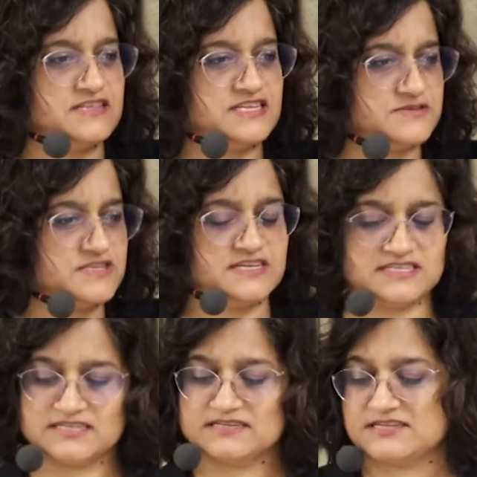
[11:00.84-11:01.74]
this
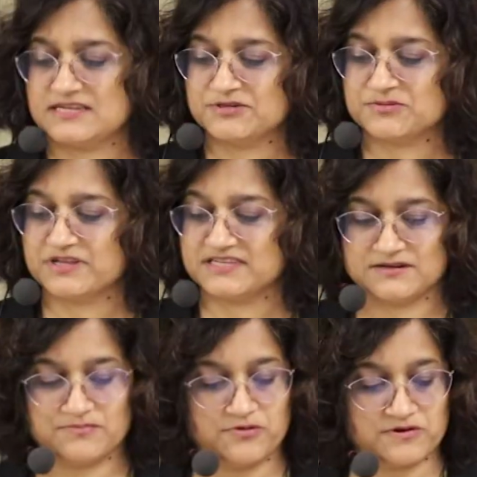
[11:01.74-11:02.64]
assumption plays an
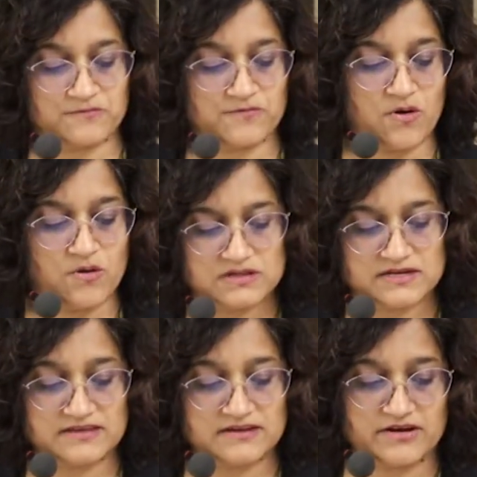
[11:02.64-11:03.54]
important role in
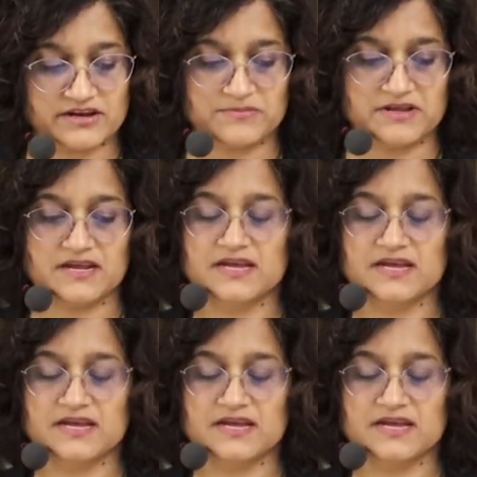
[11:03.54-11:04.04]
the argument